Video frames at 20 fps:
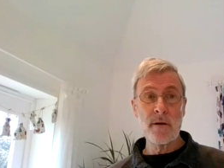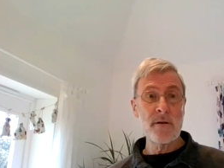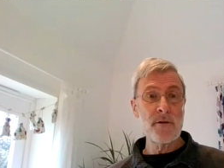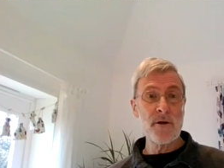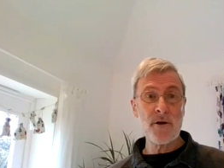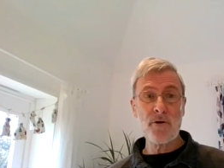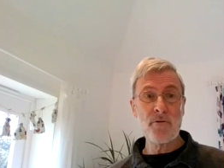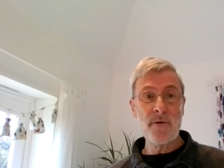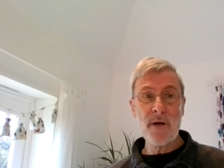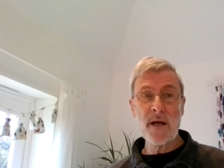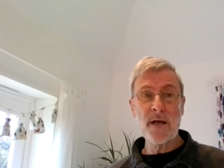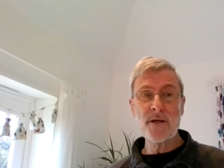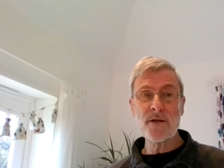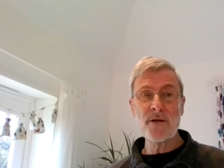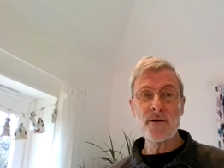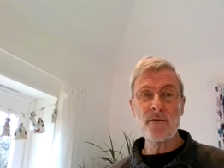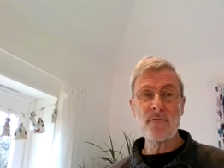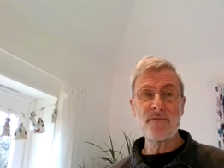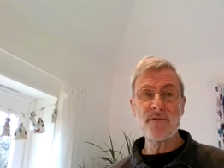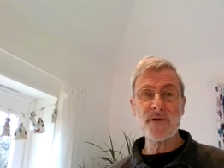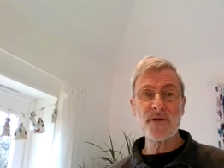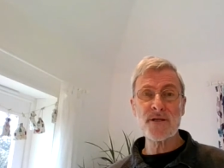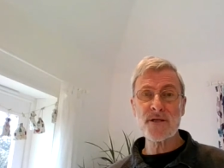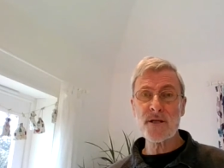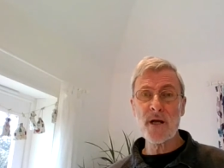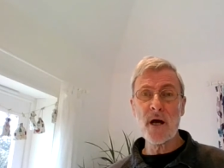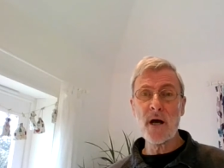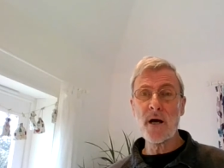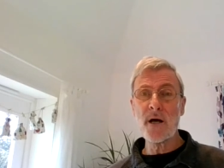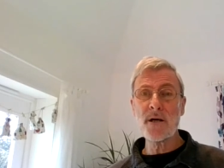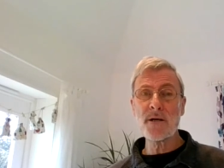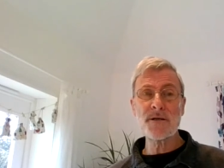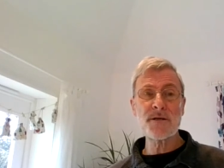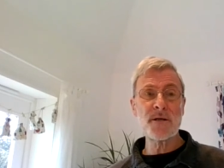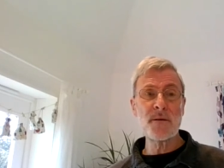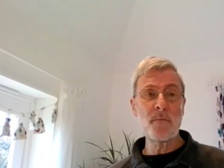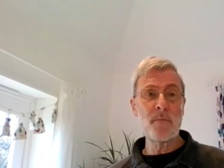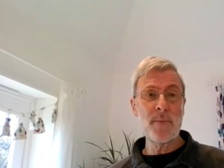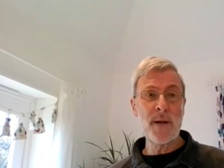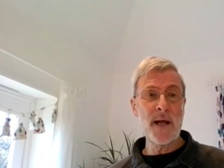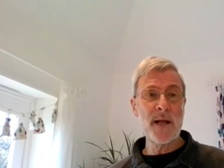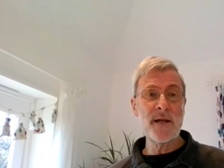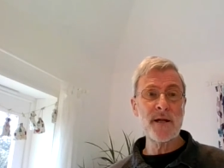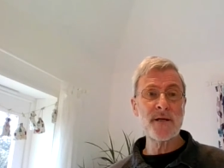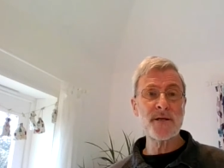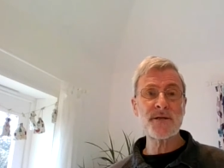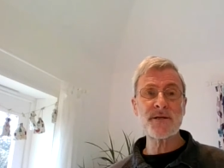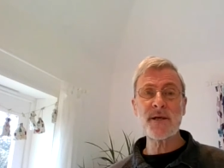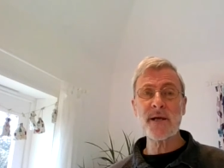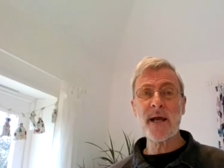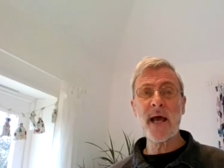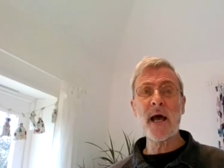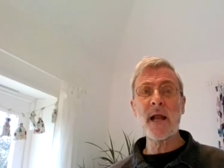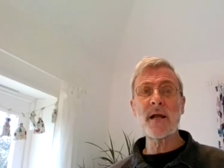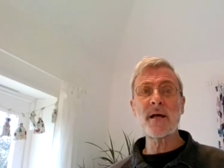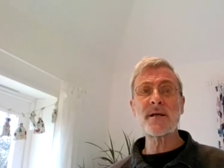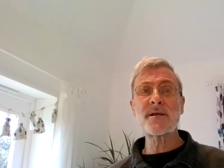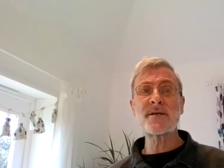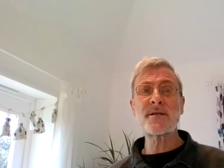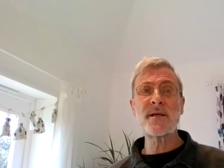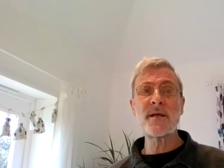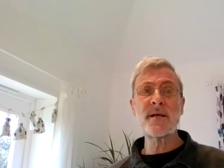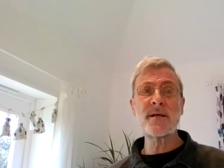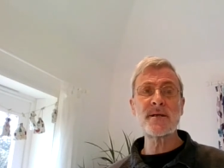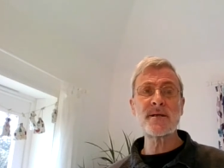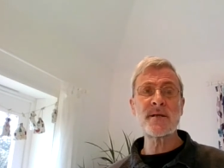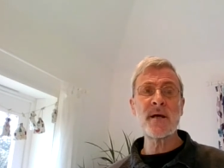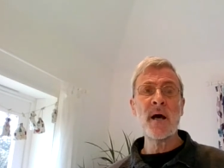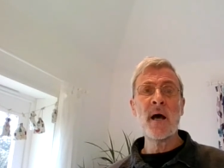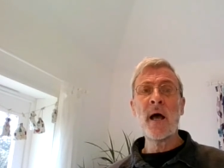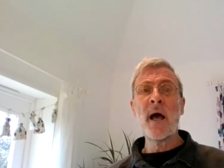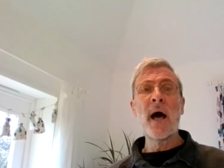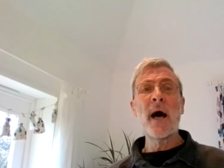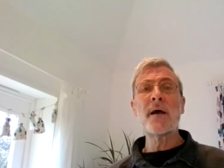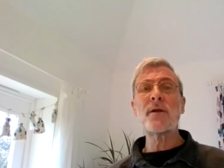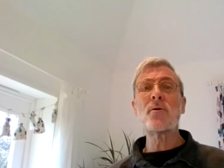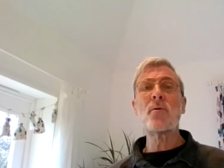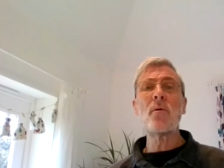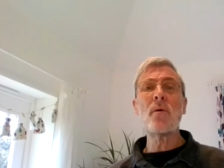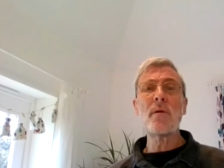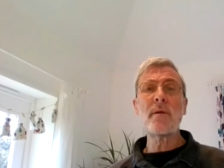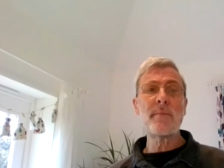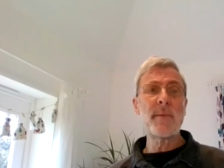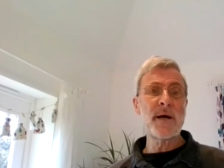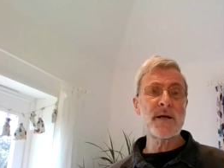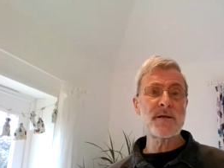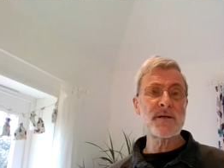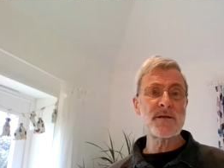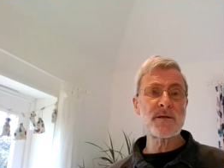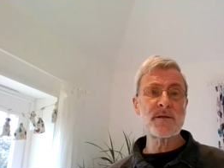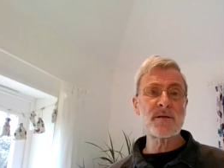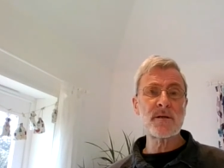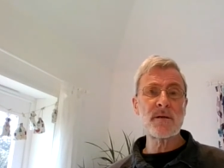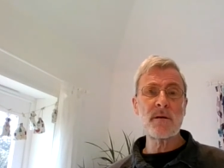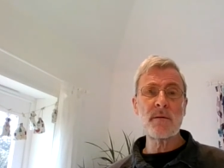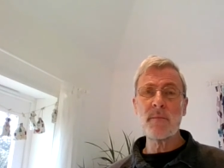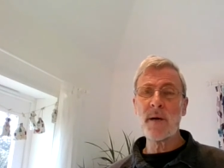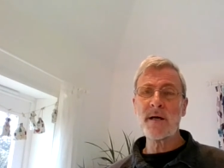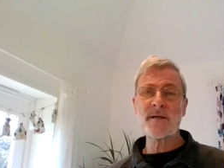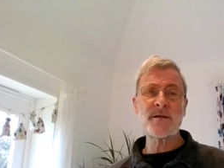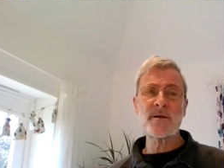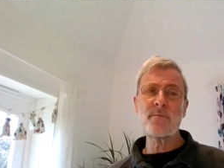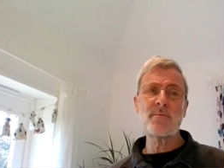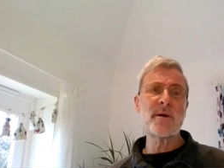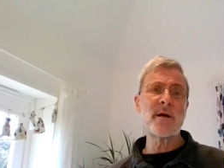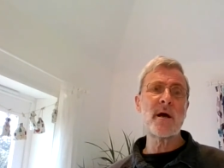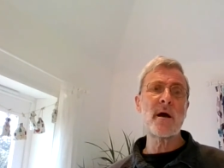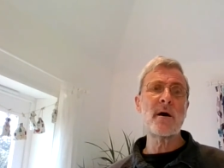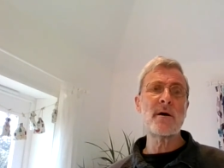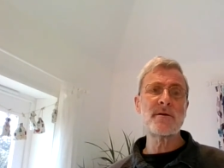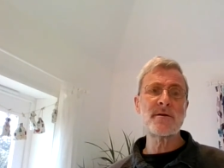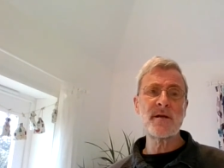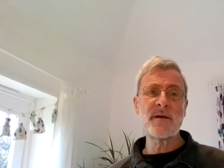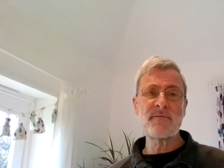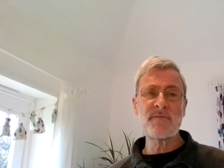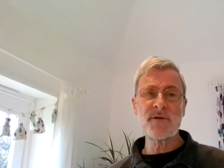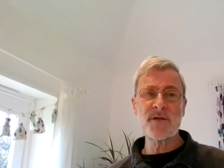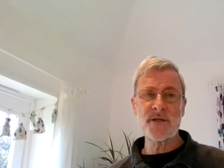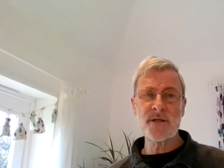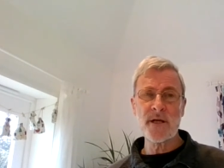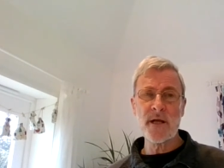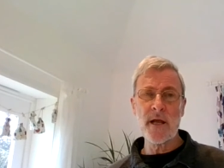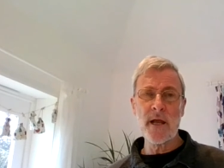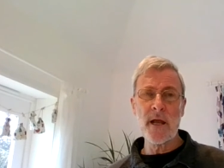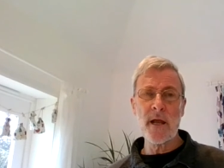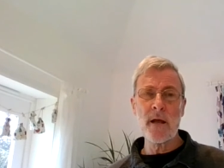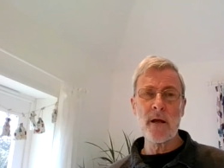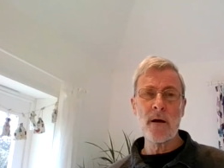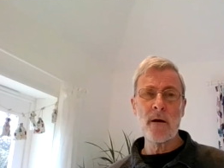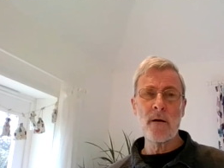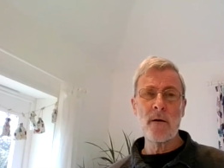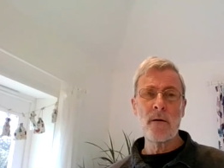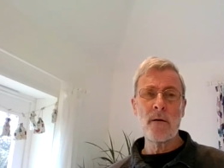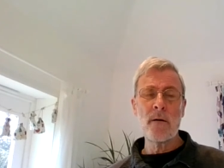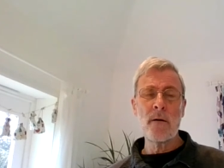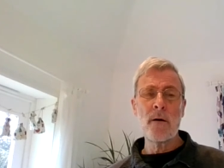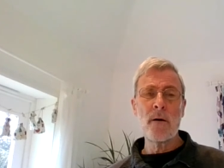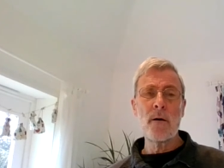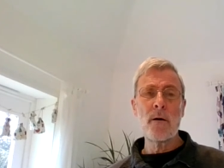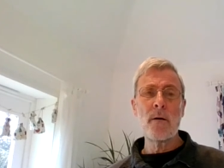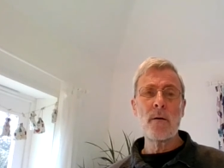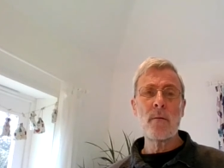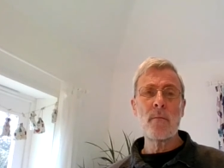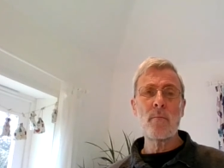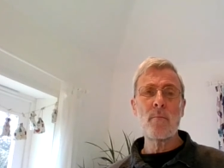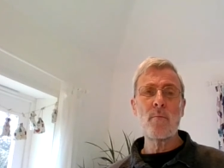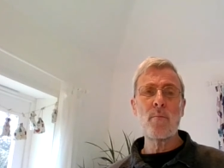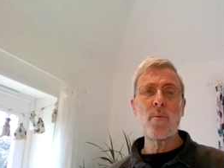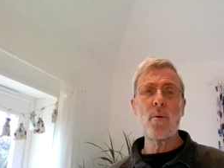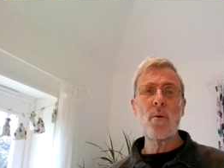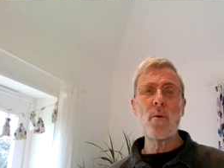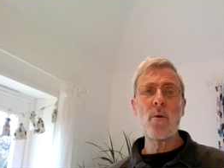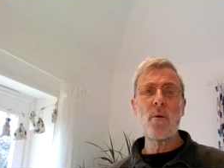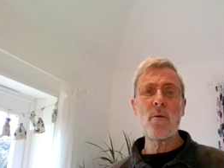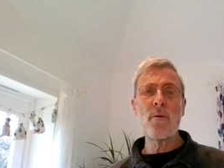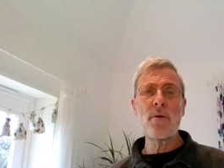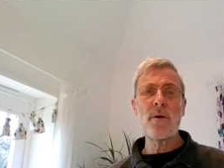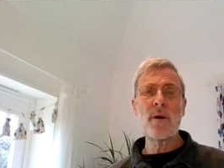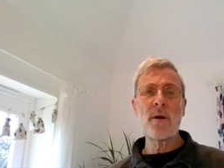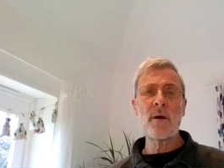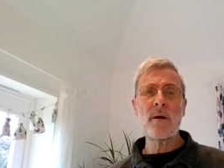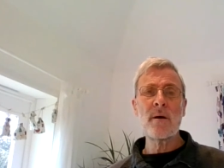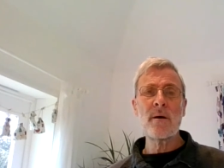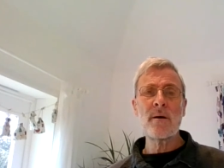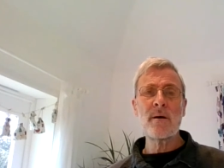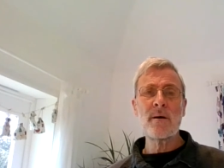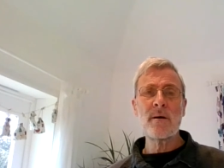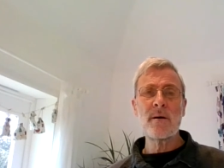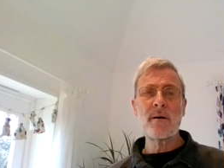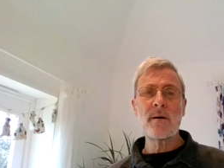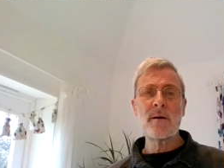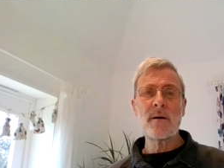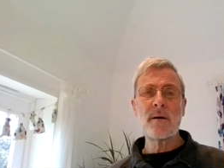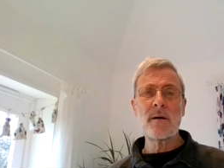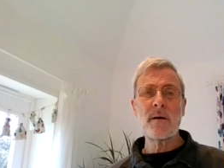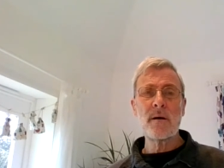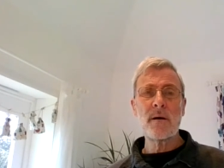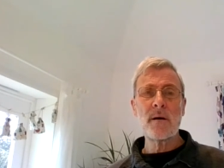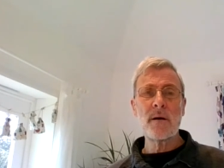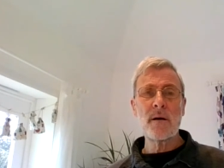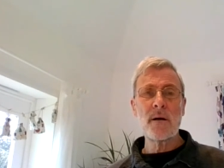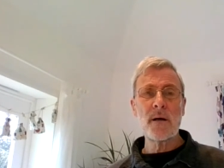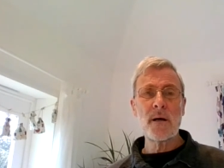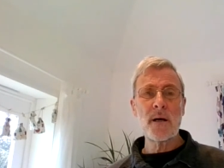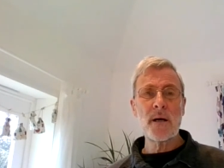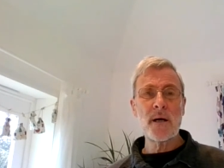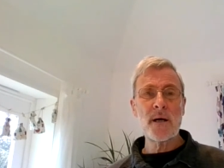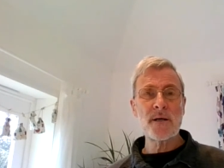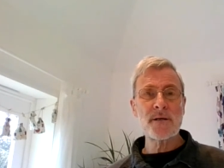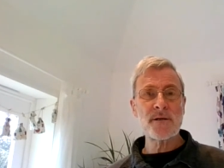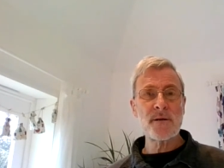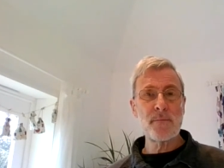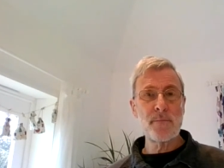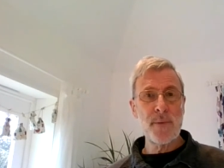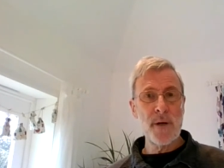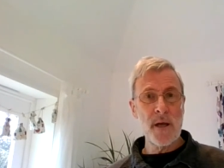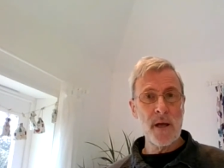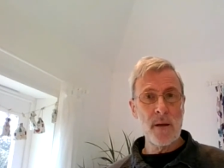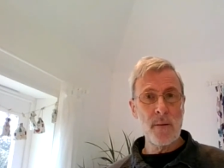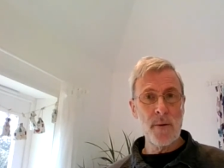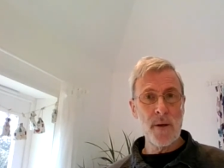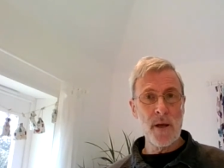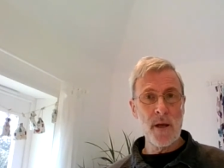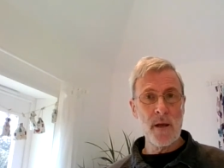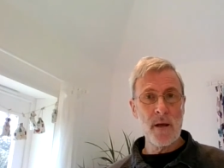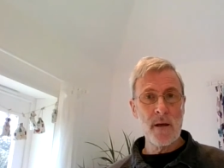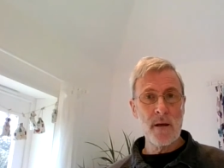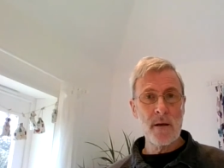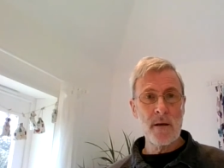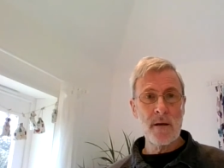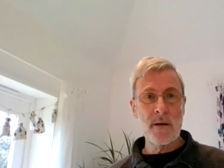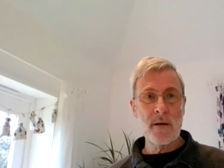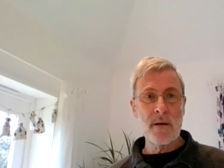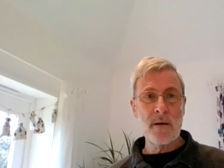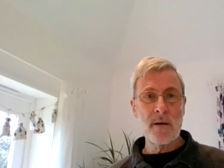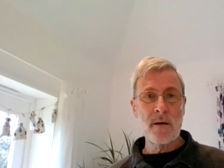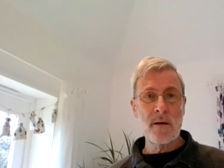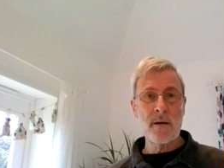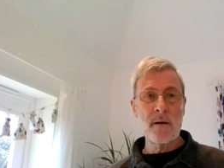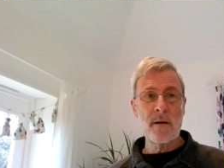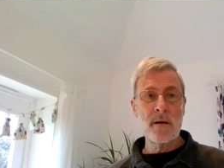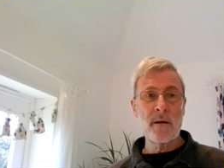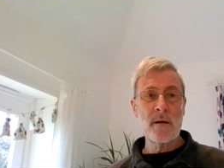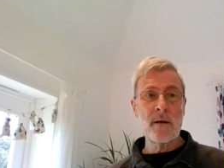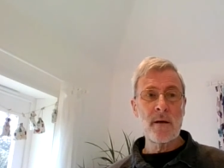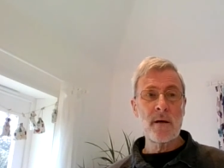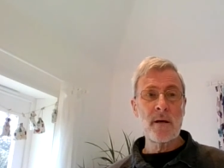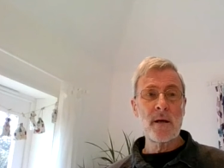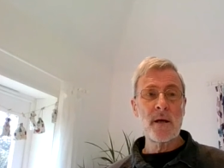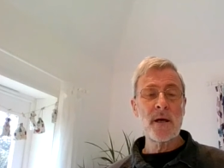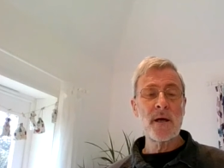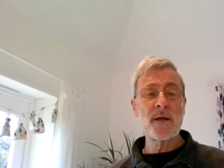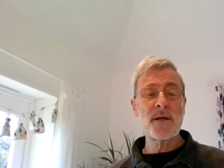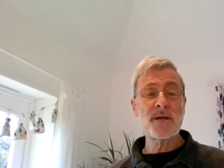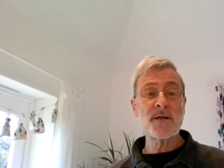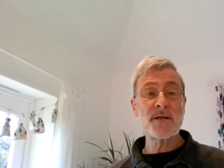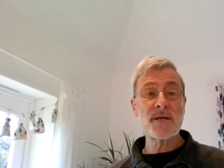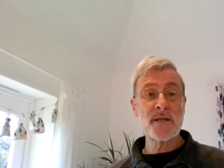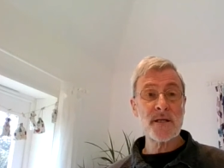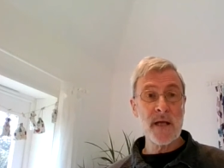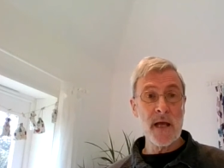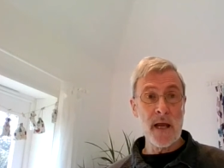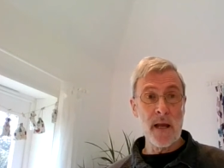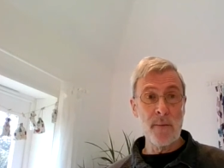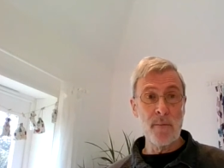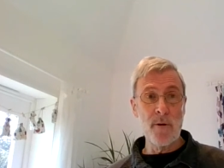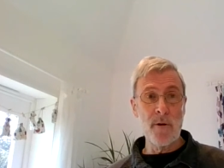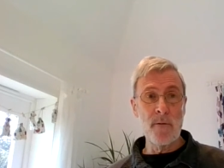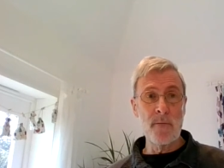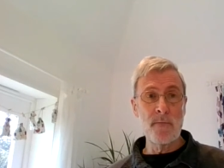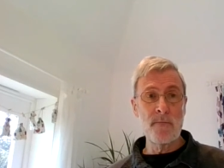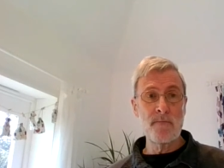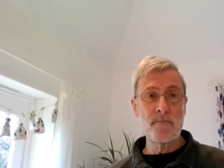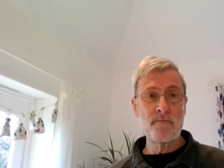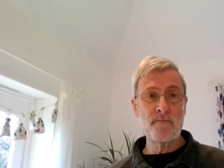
the creator of the stars and planets, the galaxies, and all the matters, matter we can't even see, born as a baby in a stable